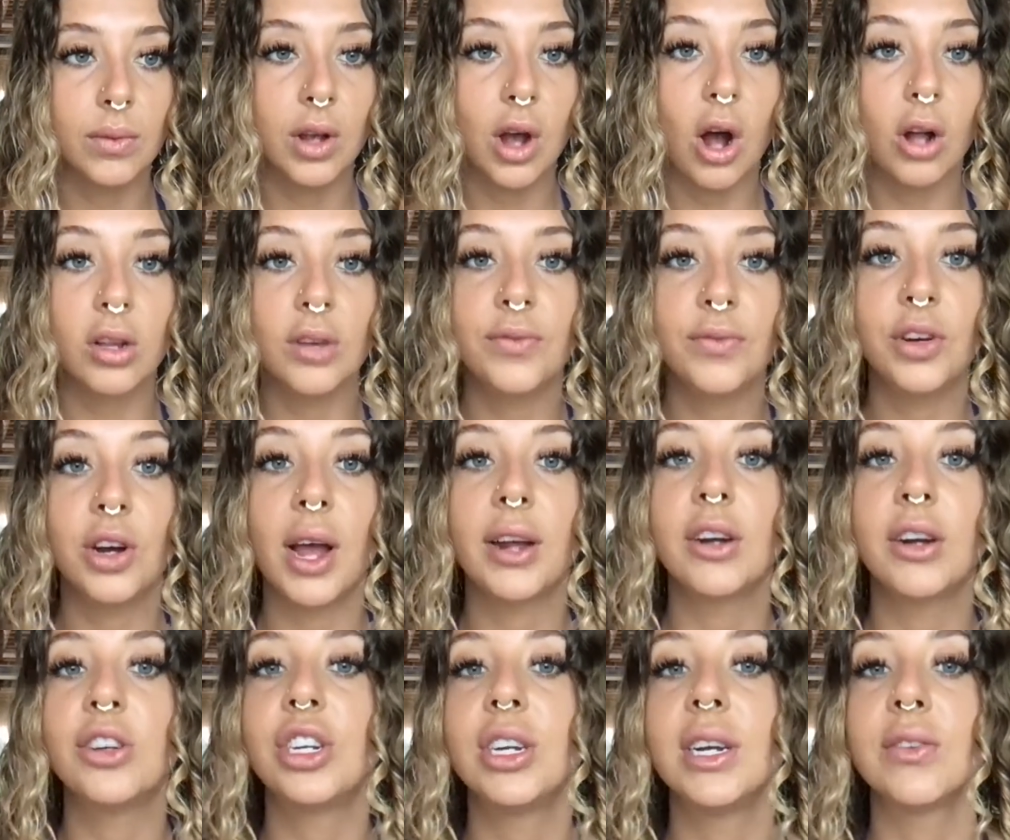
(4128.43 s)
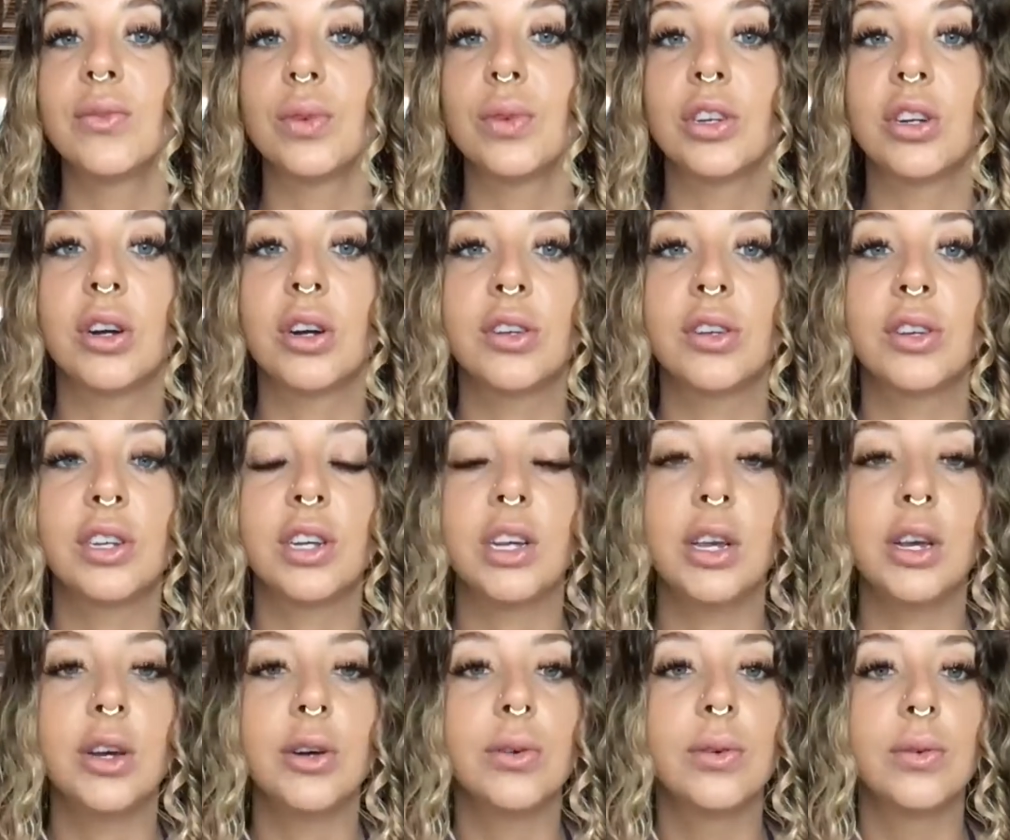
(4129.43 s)
All of your energy is returned to
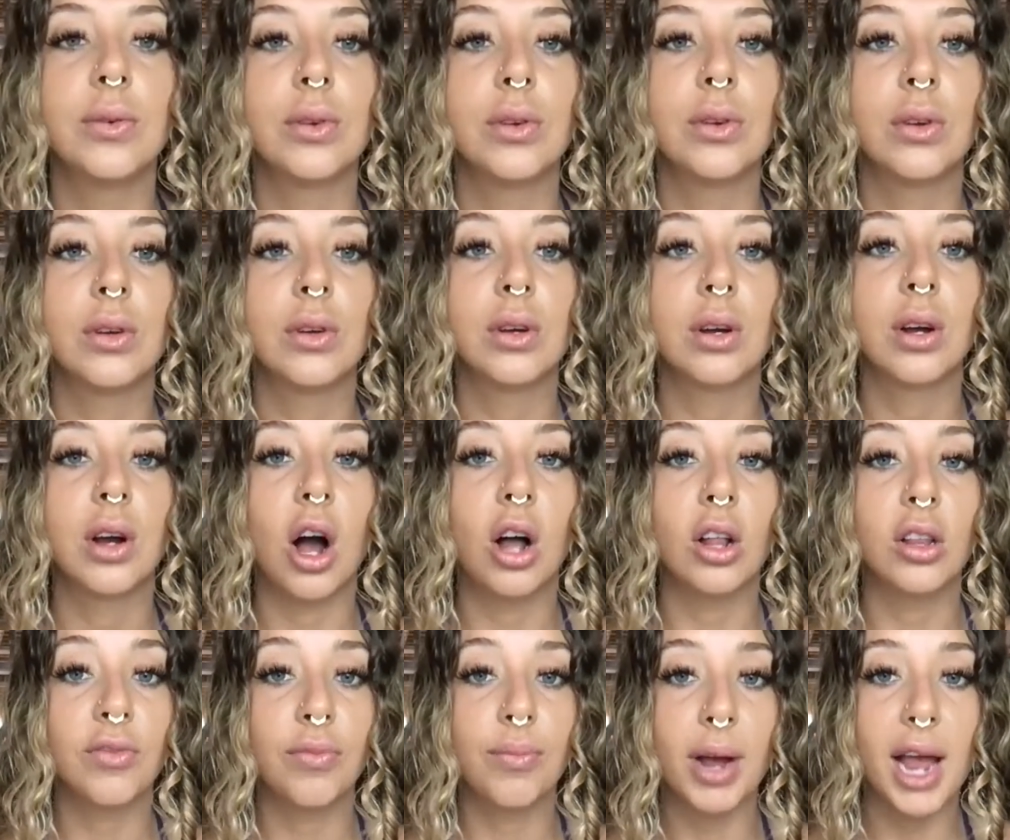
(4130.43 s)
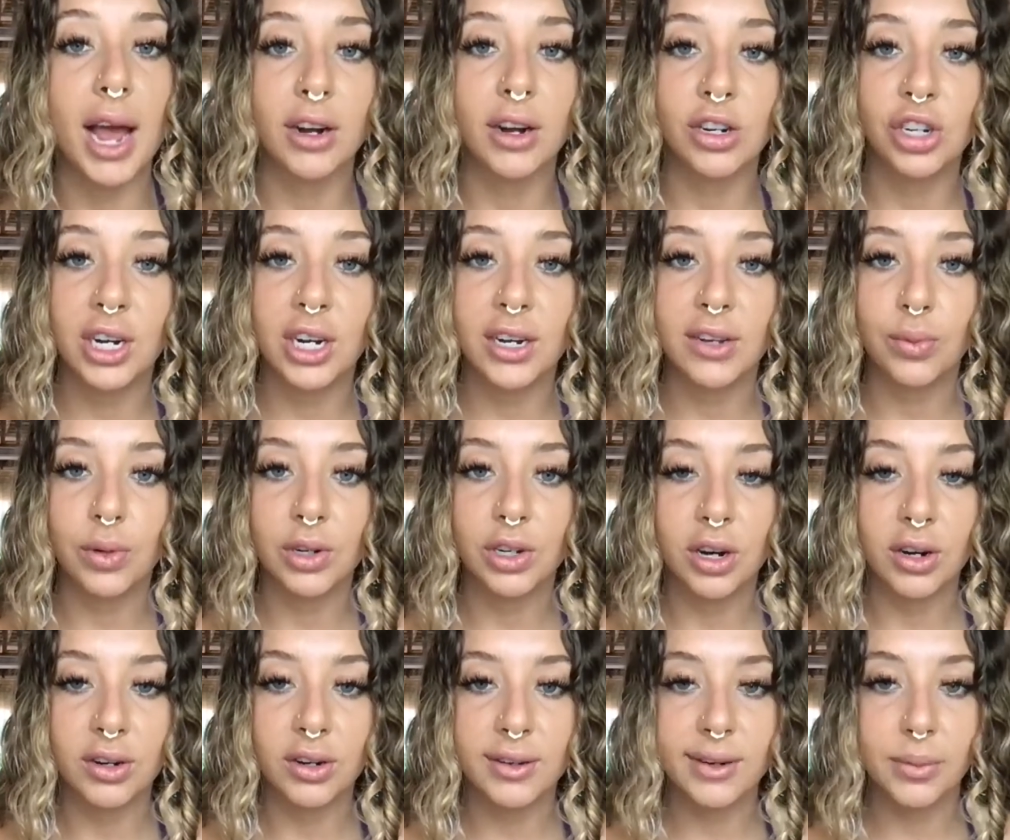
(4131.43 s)
you. All of my energy is
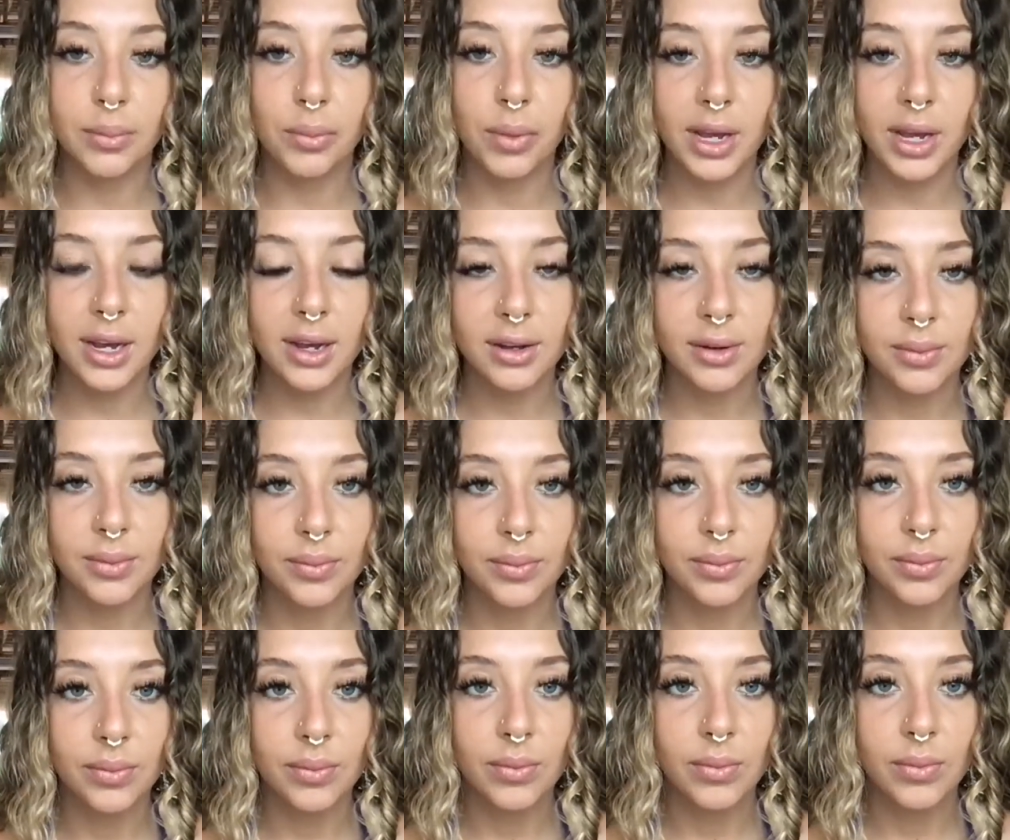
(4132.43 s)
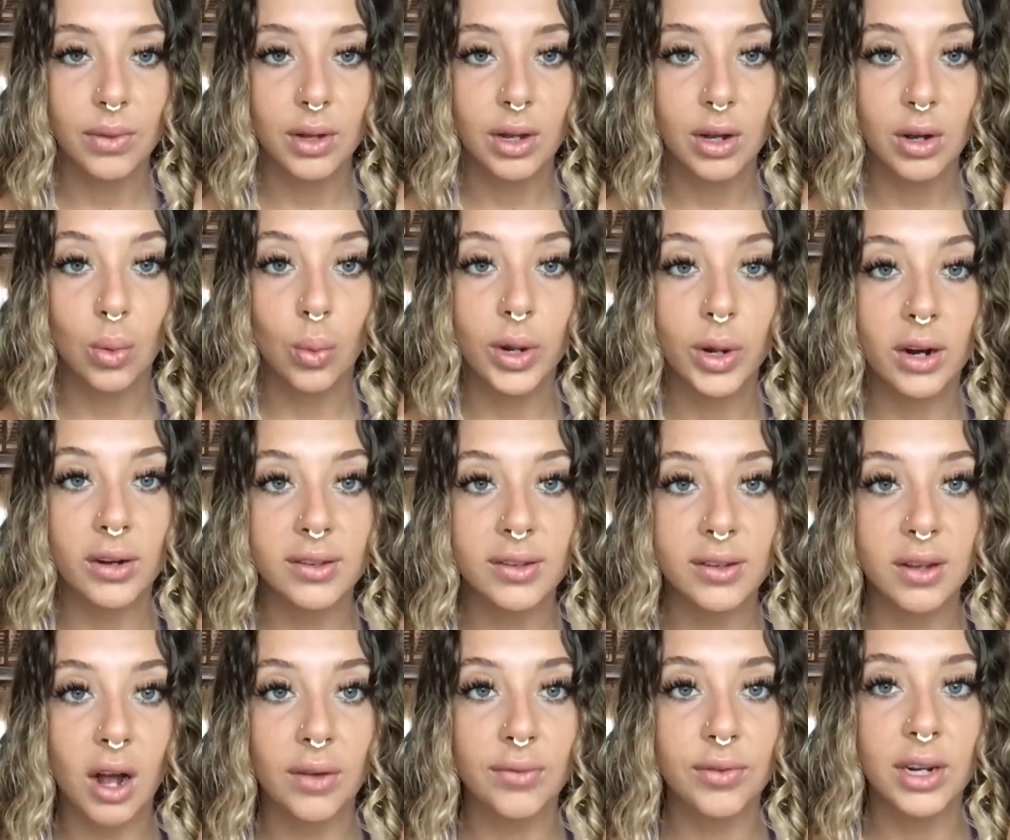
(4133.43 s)
returned to me. We are
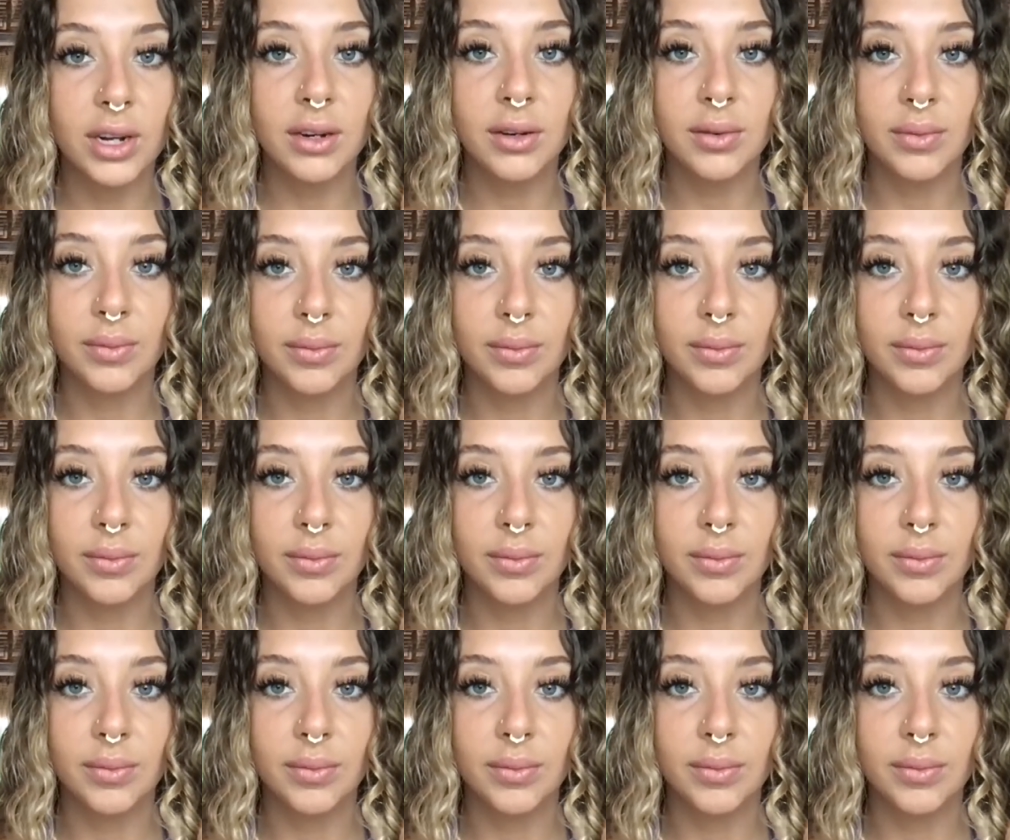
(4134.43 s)
sovereign.